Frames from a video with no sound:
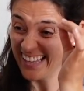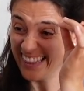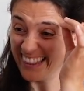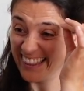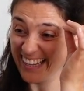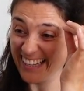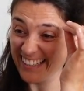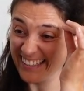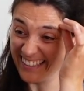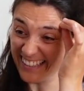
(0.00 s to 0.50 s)

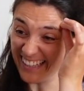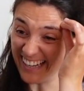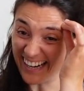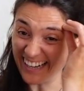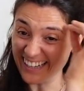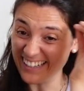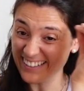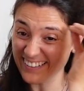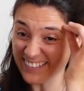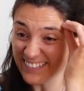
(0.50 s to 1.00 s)
that
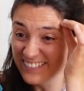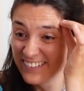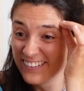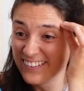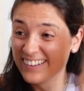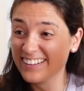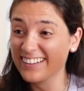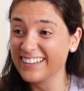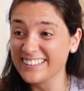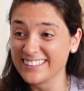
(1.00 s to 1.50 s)
I
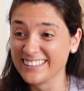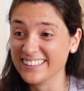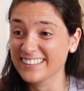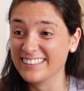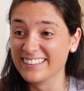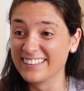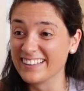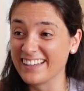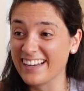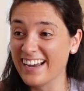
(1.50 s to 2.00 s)
couldn't listen
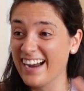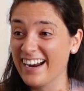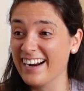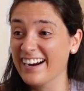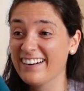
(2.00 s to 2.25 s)
to the guy.